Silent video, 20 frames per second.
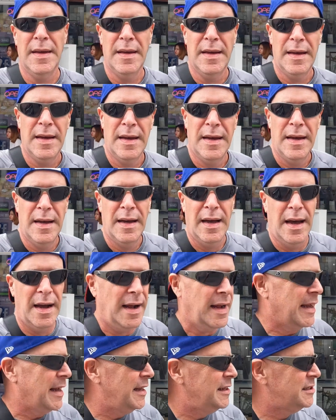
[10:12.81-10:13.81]
All
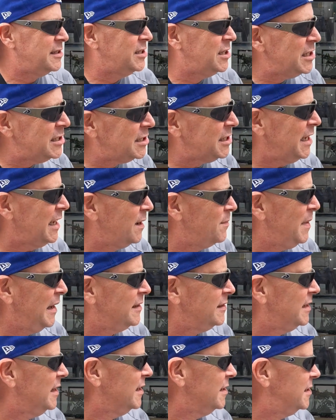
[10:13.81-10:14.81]
right, guys, just think
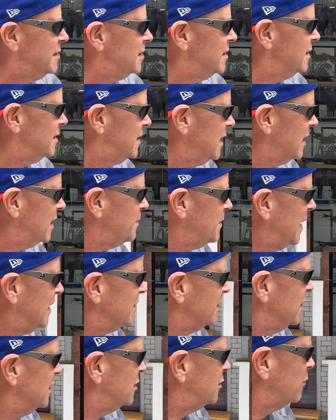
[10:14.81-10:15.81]
about this. Think
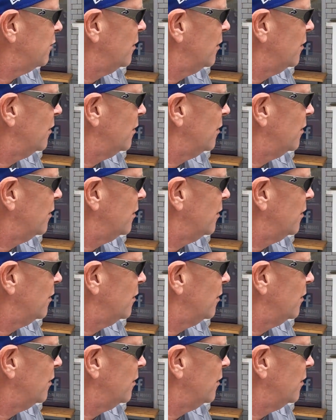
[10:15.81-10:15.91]
about this